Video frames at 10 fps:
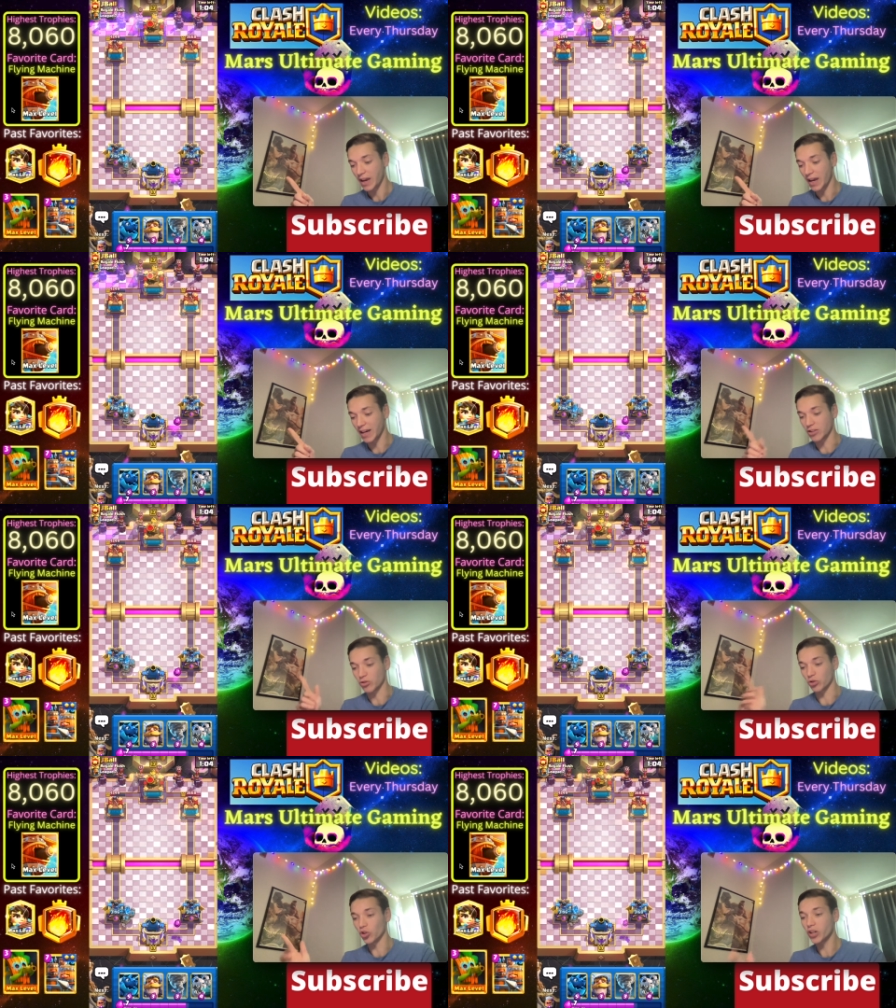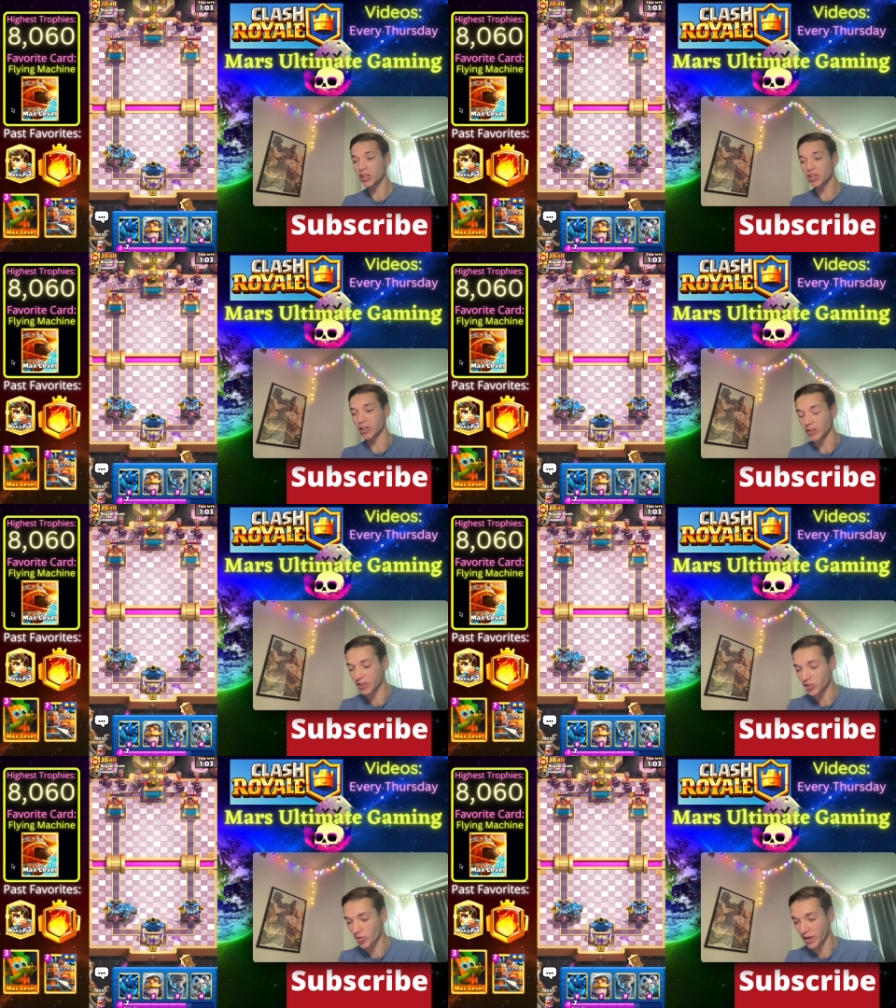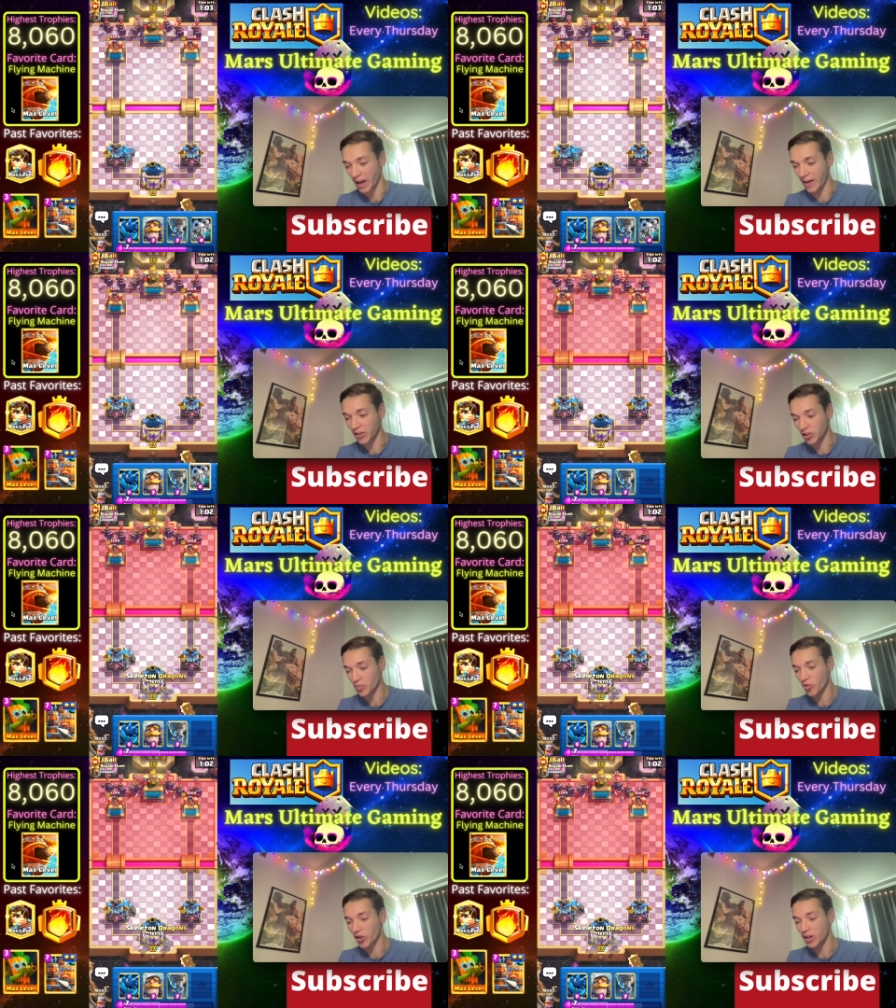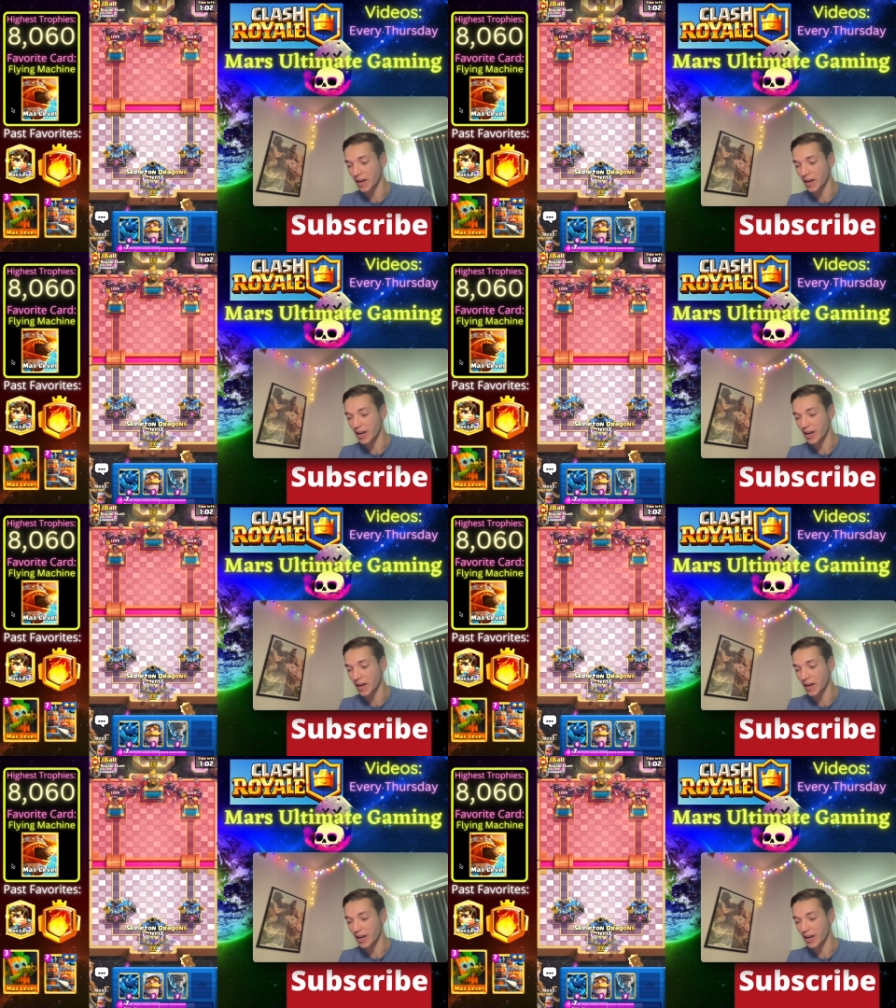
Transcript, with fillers: And guys, look at the Elixir we have at this point.